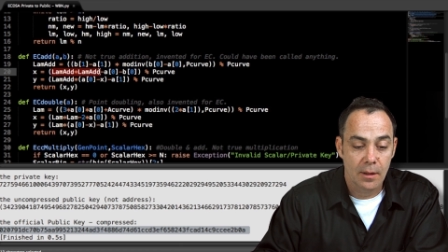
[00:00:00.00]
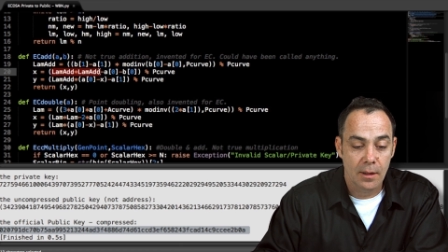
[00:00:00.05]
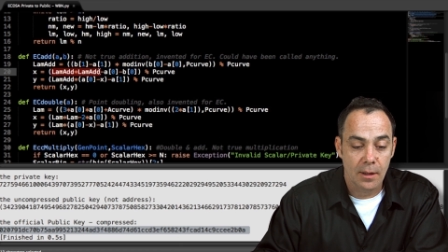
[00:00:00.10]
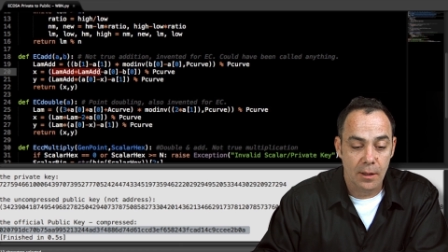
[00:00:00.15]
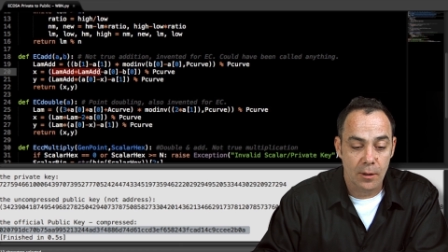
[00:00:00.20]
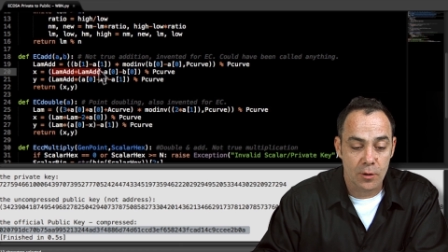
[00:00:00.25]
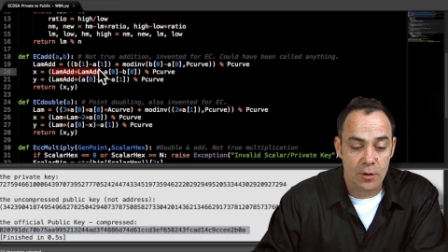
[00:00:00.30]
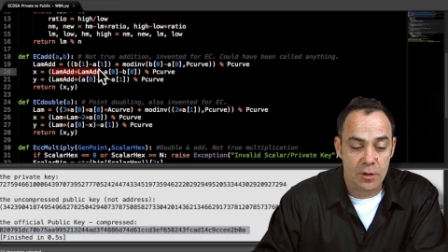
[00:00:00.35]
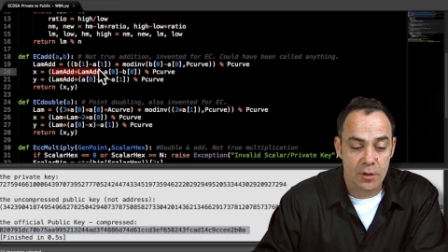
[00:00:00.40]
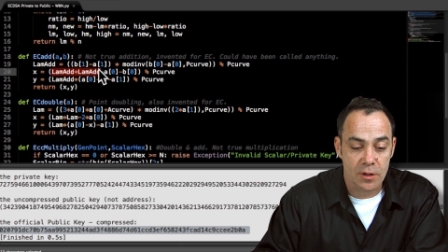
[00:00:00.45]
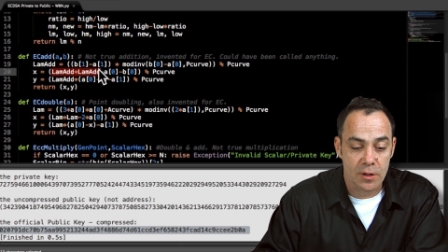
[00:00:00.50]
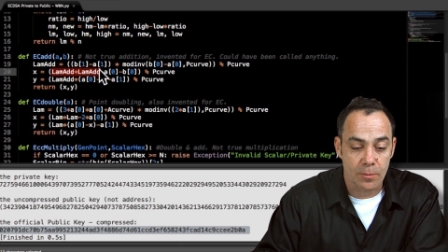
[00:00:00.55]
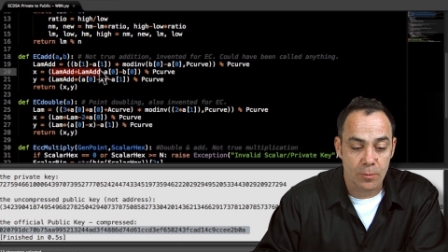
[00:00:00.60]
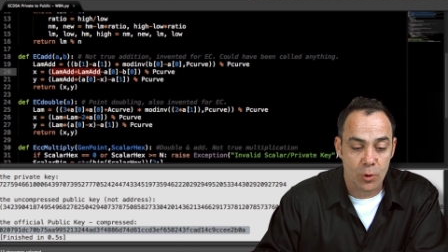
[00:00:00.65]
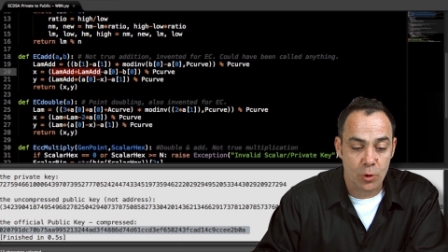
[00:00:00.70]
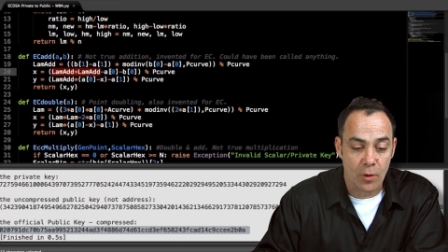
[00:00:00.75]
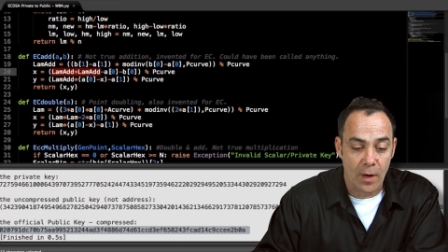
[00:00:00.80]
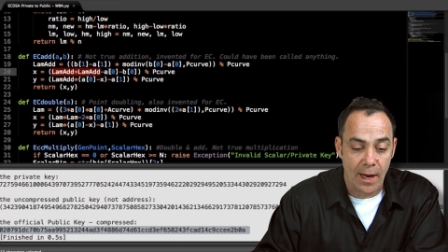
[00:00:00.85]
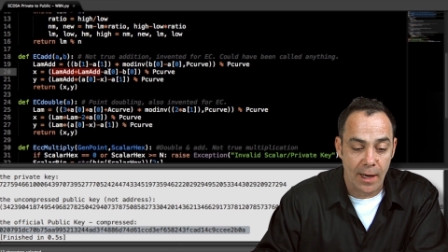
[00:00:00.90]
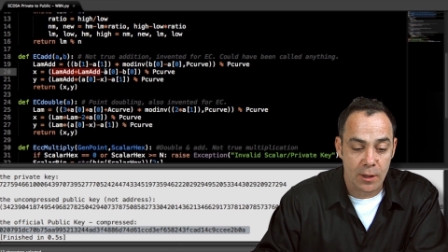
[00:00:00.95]
Here's the
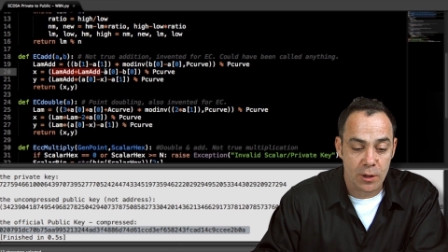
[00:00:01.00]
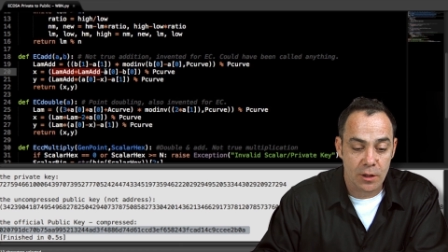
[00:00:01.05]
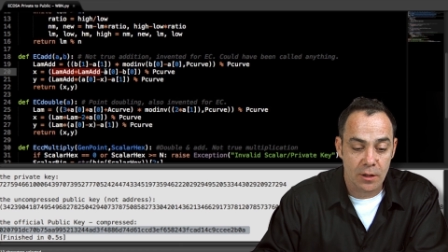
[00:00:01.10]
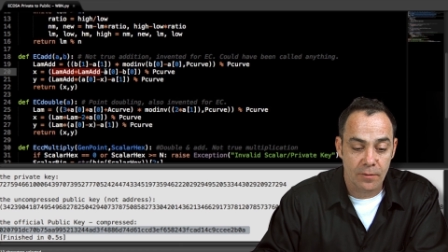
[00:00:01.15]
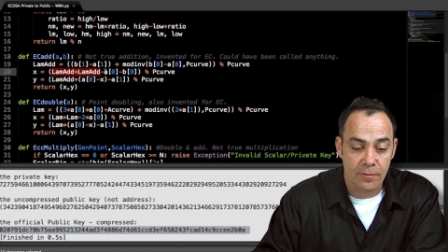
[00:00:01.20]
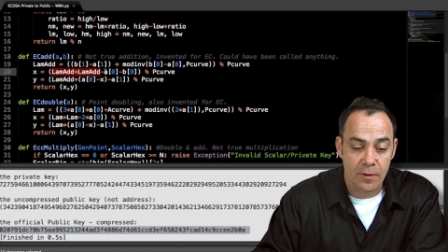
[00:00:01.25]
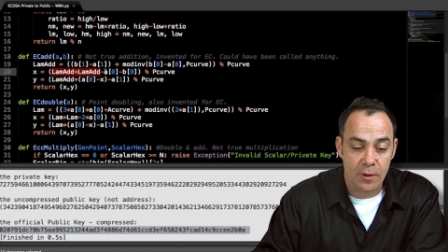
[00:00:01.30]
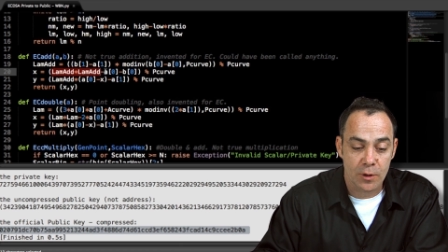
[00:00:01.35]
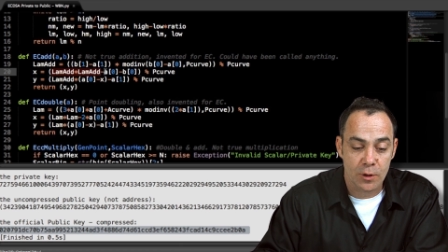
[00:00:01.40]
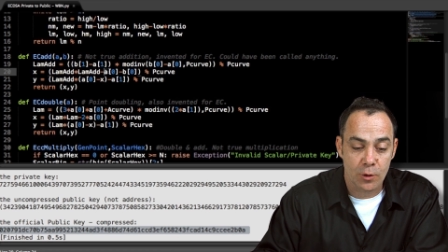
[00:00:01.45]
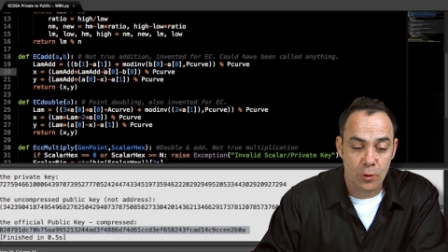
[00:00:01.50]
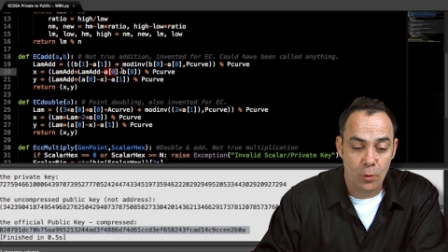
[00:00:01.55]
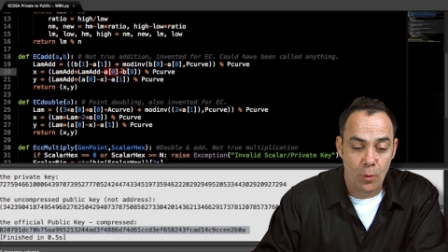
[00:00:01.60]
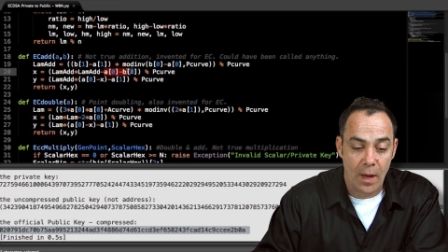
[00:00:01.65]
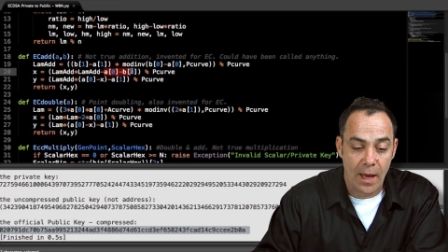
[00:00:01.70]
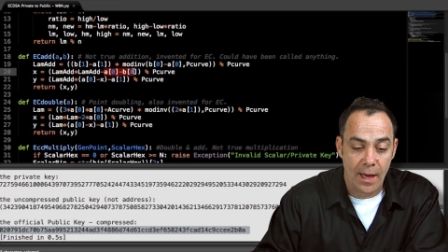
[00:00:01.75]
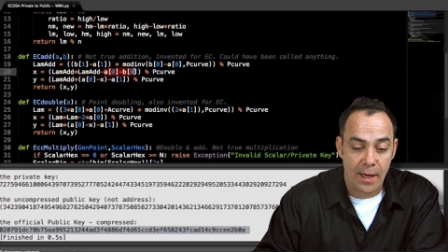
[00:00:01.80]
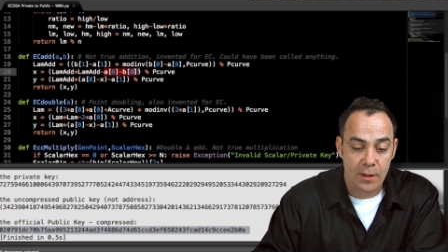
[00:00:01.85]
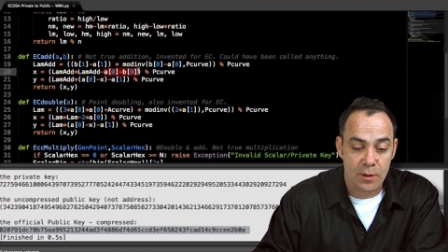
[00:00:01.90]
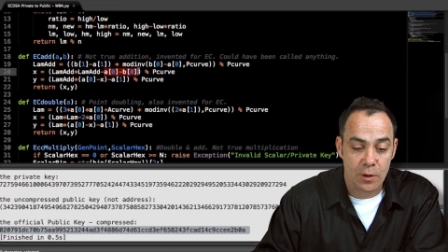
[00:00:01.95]
subtraction of the
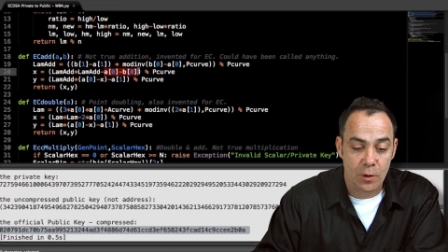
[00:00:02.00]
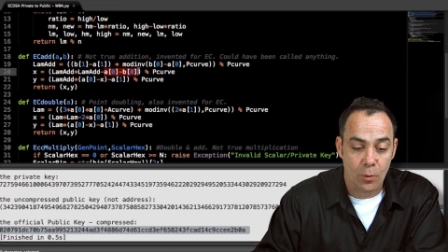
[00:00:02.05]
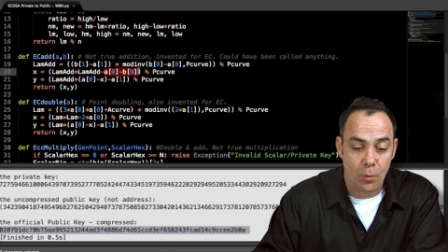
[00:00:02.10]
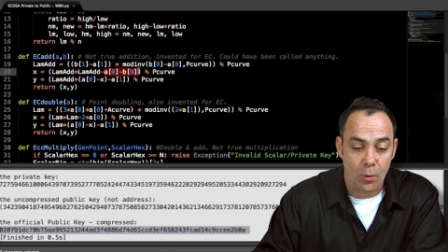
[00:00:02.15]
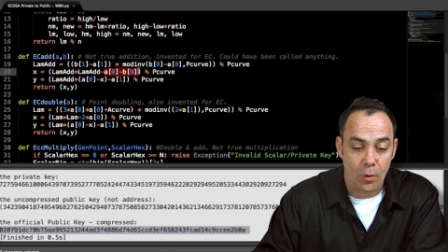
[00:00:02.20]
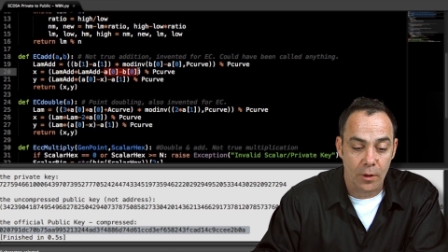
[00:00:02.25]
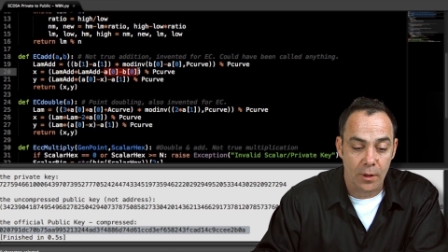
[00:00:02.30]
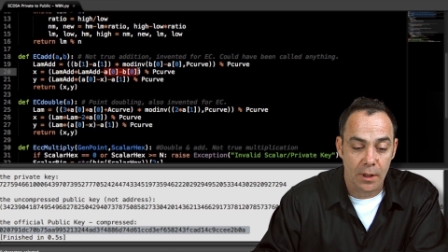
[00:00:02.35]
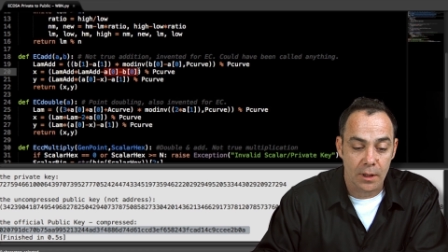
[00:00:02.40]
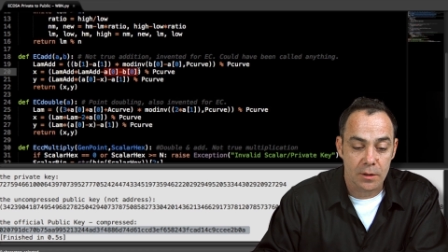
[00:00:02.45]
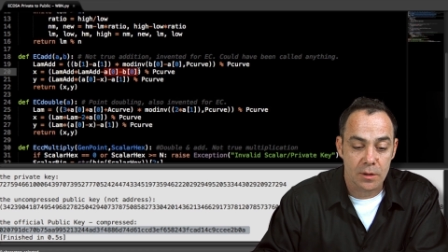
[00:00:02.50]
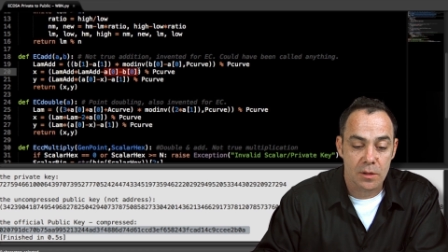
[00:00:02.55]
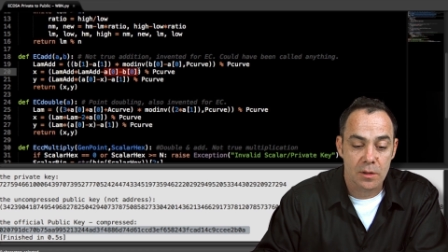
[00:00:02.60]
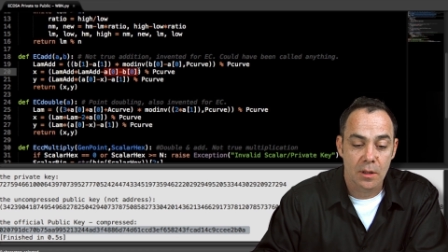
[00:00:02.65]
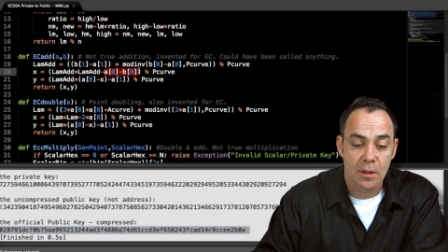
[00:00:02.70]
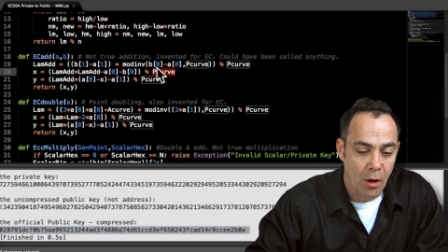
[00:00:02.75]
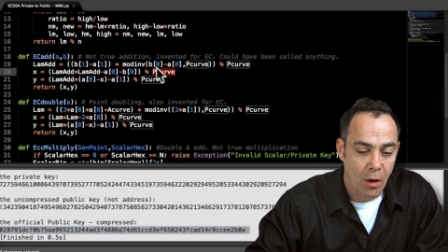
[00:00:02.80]
two x coordinates,